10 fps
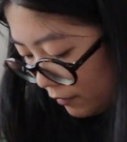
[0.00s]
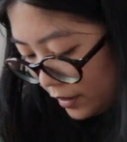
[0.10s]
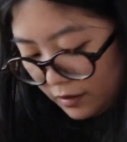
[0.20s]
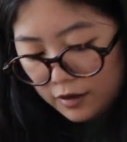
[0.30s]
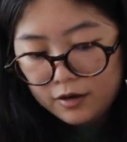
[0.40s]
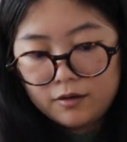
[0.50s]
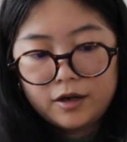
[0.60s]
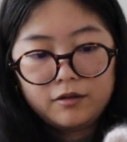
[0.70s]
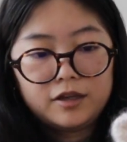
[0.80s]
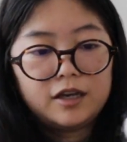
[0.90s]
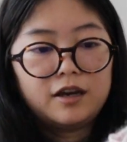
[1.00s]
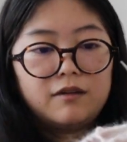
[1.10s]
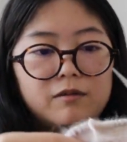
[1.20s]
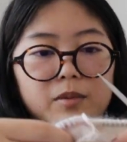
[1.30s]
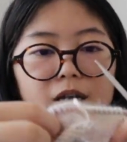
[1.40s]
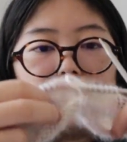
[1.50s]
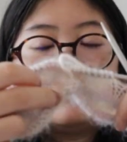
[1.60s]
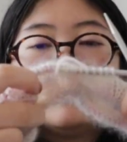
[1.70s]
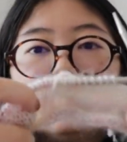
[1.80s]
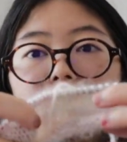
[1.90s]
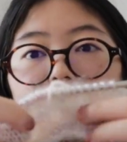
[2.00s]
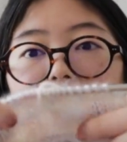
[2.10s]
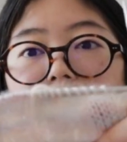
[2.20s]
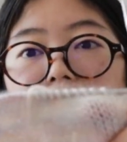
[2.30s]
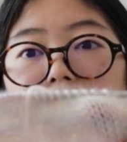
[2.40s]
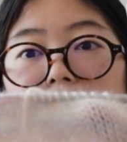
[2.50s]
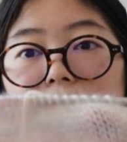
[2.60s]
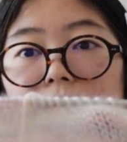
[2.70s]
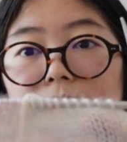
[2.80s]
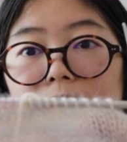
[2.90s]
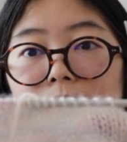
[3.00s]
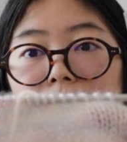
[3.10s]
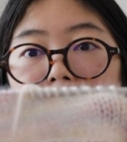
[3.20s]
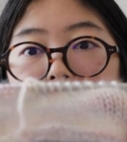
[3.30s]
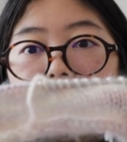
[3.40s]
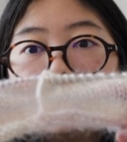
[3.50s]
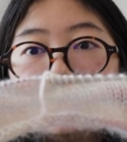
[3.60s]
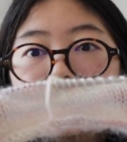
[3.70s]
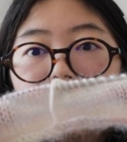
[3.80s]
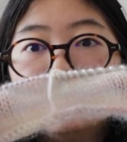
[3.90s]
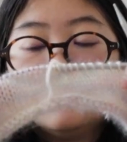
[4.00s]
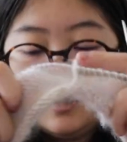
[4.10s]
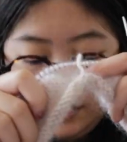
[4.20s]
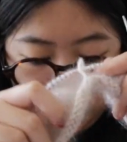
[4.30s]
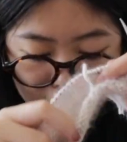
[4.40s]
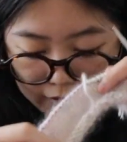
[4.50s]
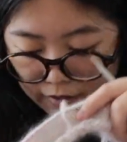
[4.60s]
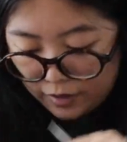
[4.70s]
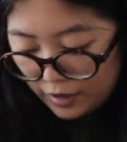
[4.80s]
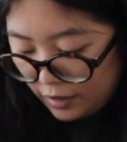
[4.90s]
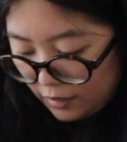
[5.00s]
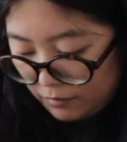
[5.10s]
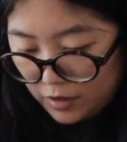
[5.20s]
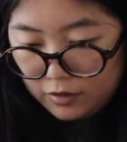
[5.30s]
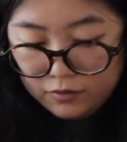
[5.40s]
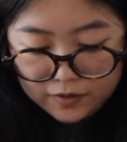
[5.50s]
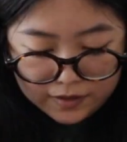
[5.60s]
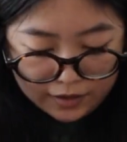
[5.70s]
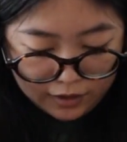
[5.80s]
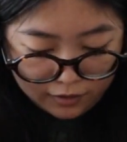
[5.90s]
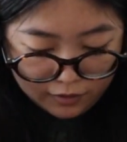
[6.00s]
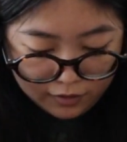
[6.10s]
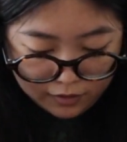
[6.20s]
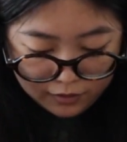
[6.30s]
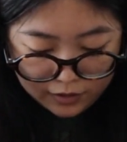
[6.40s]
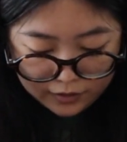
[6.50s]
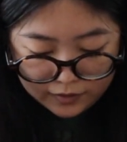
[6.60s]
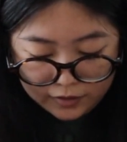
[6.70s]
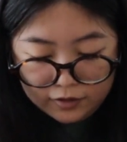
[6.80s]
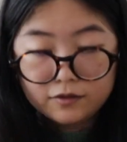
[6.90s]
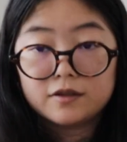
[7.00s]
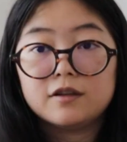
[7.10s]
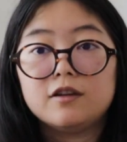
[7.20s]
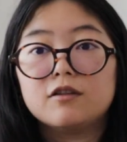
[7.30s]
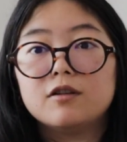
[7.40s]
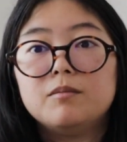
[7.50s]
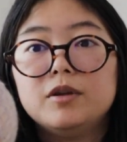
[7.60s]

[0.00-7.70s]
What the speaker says: right now I only have about an inch of it. So I am using, excuse the yarn